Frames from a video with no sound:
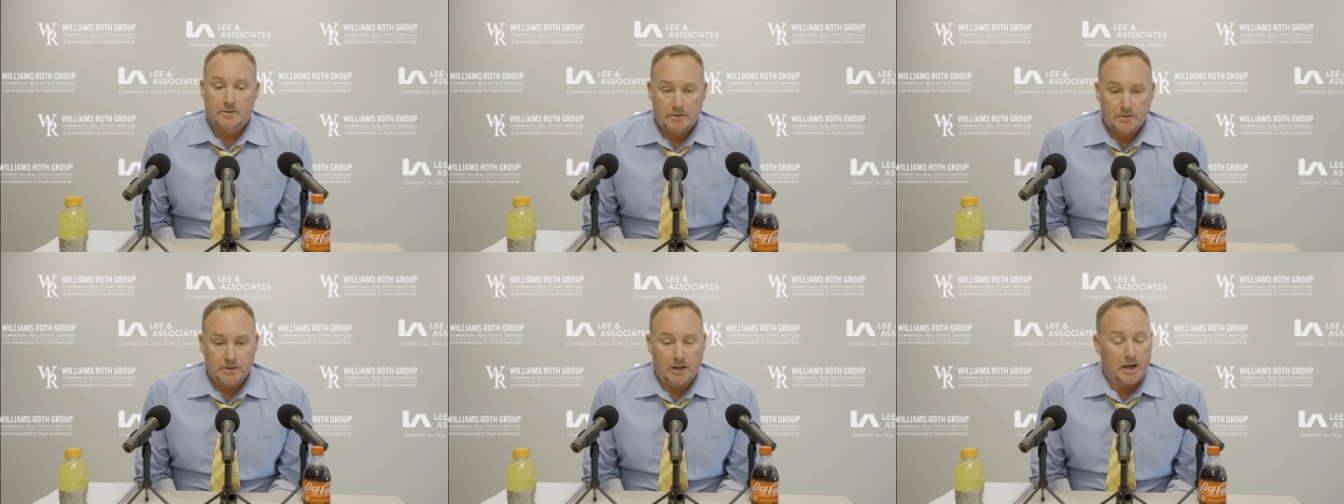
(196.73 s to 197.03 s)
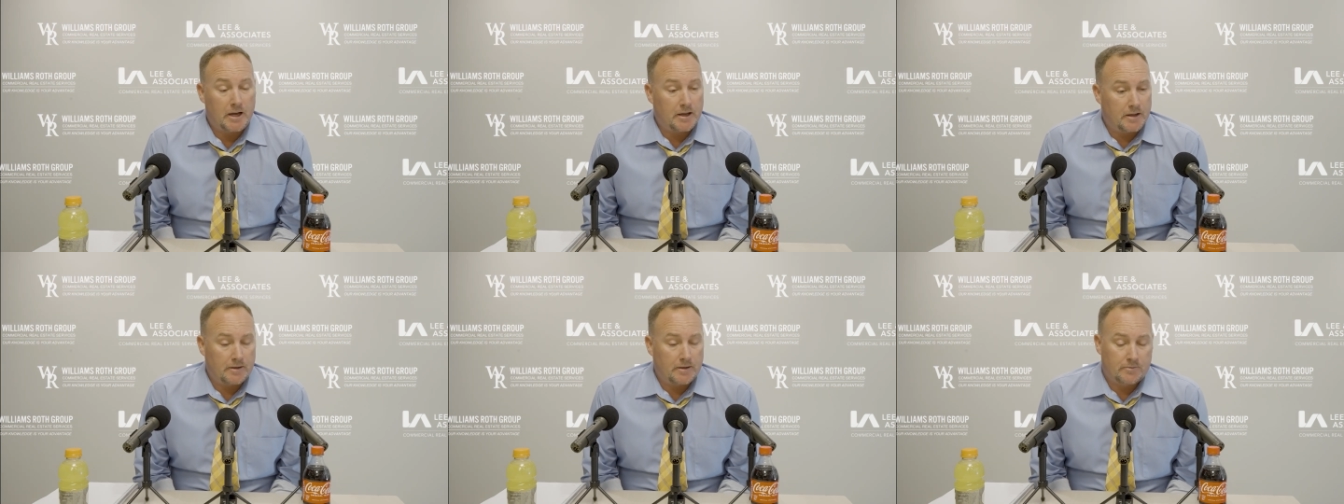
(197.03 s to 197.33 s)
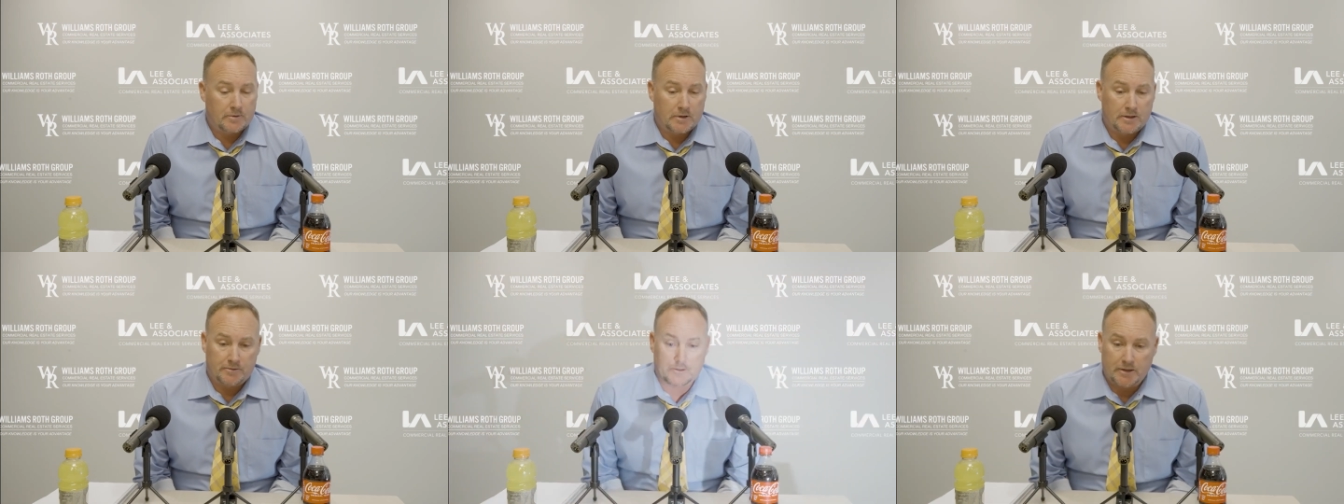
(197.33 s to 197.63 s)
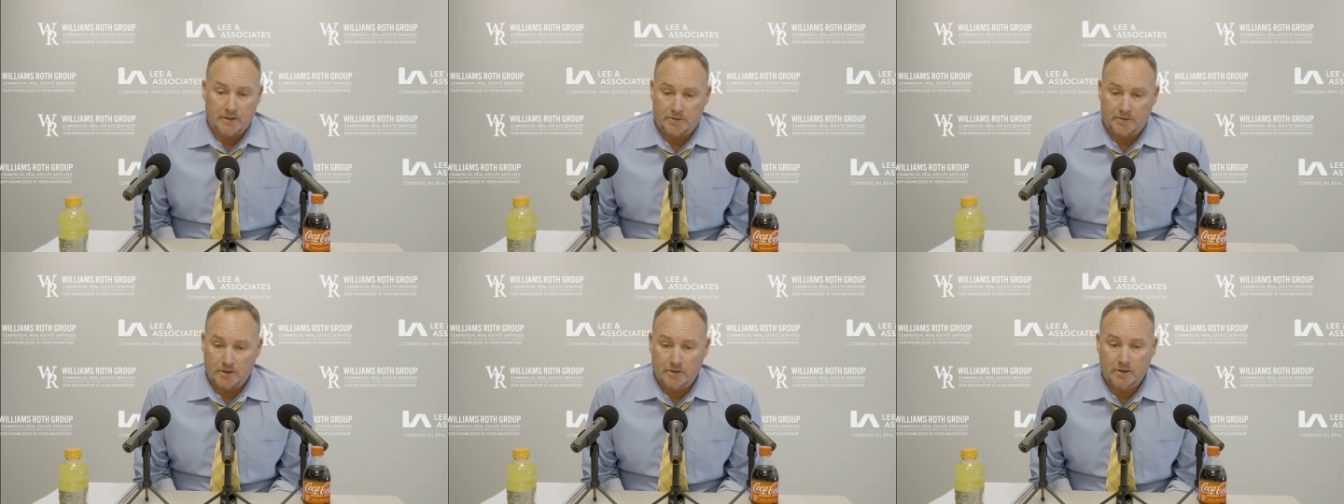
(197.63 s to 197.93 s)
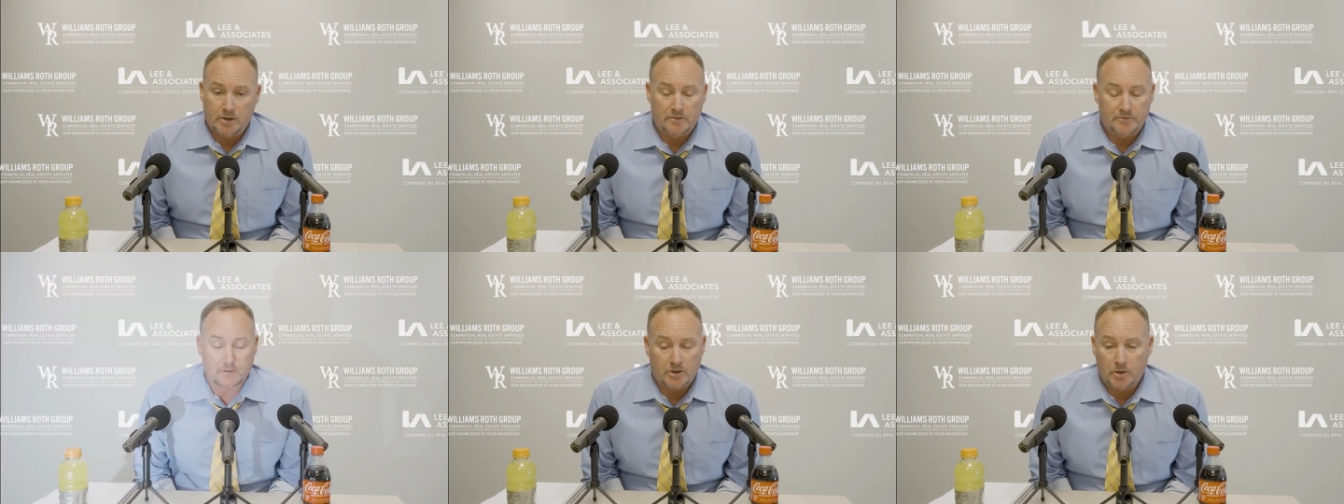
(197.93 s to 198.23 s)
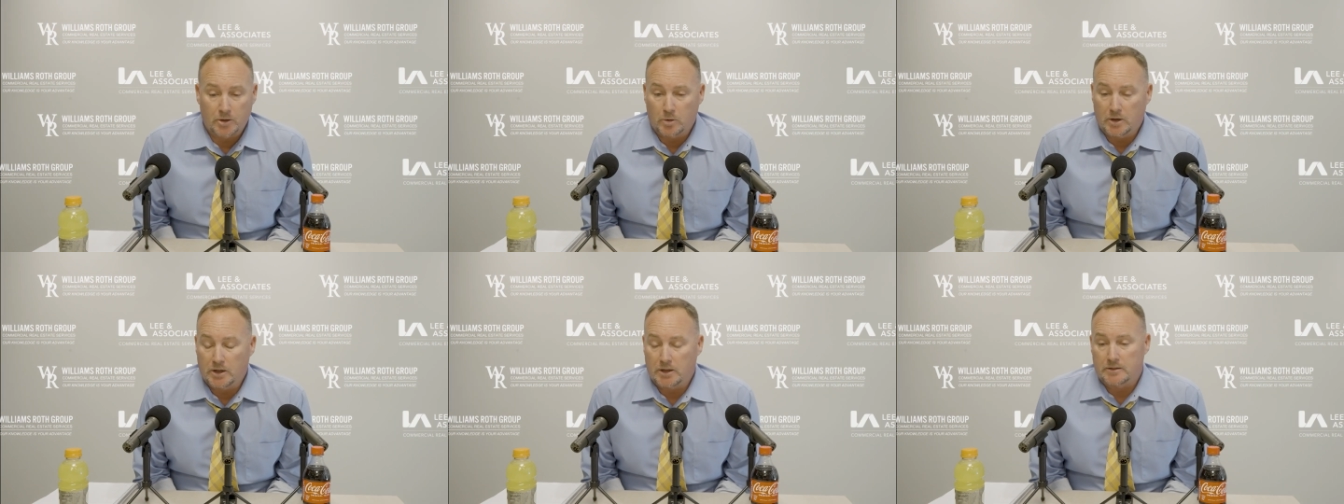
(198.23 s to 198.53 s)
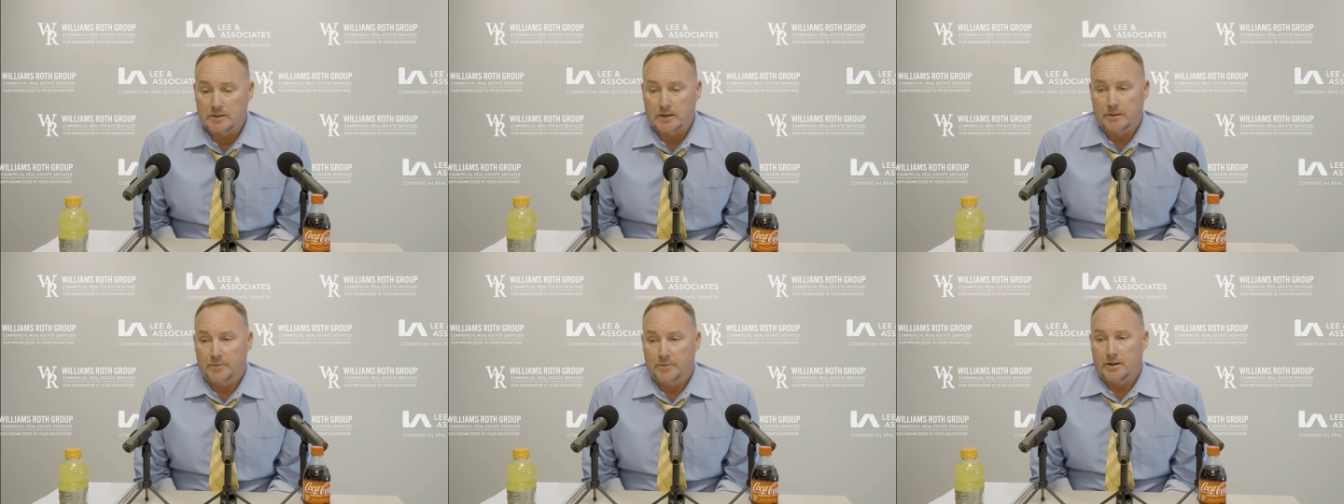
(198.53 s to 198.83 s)
Yeah, it did go very
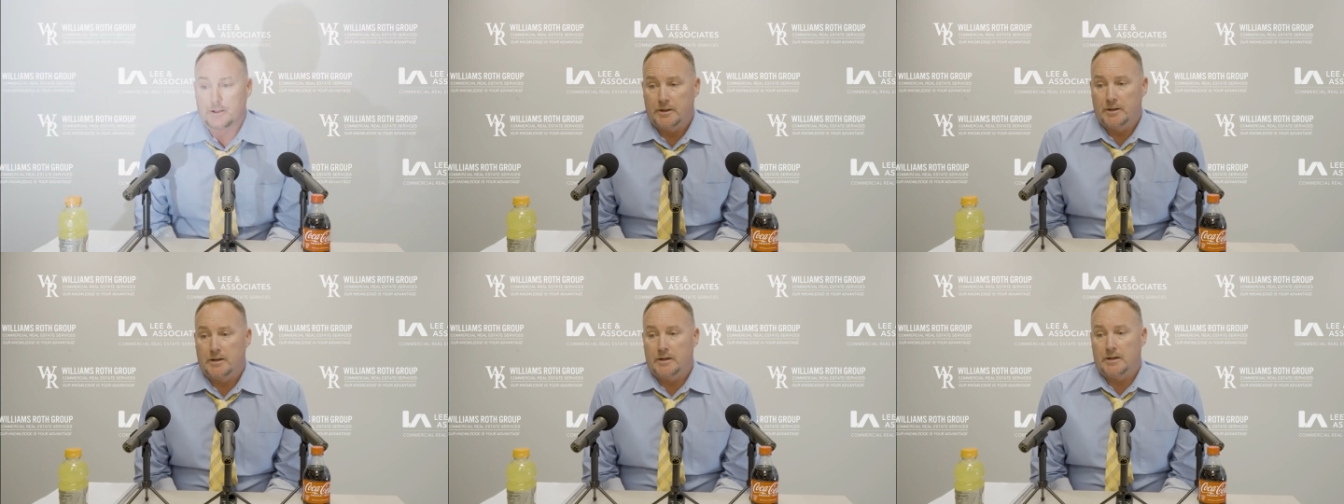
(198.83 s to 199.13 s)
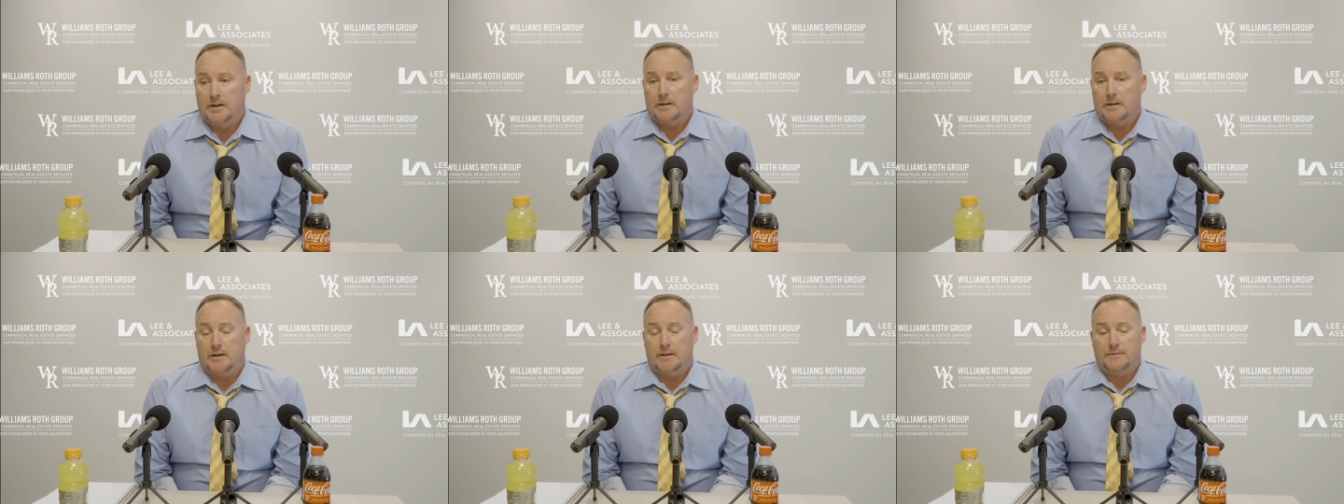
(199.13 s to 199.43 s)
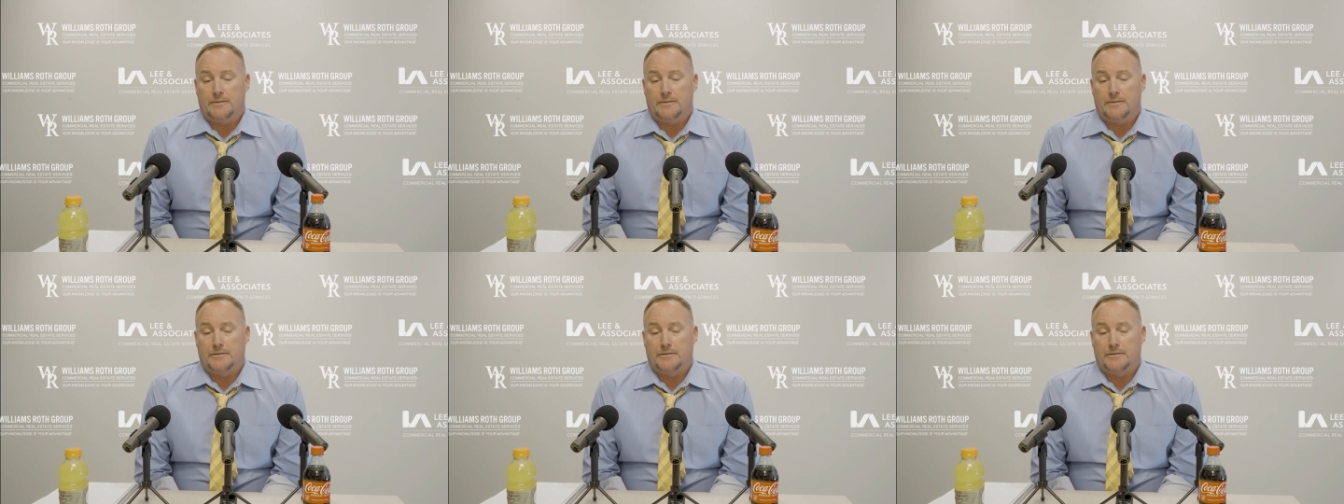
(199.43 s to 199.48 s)
well. I mean, I